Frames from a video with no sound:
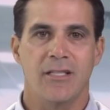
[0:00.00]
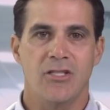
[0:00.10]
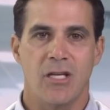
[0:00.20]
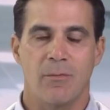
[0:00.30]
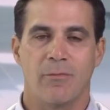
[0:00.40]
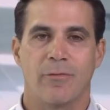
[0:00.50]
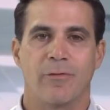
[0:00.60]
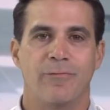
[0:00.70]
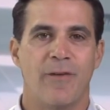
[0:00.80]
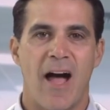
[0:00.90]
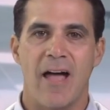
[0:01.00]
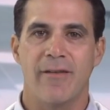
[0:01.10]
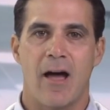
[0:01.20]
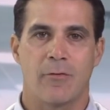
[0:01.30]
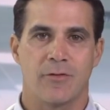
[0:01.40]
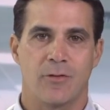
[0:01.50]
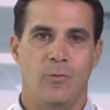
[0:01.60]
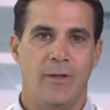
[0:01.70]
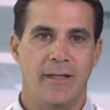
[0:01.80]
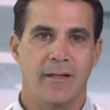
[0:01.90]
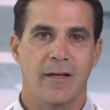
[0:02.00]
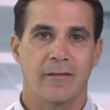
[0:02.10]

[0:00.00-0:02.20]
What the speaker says: gym for 5 hours a week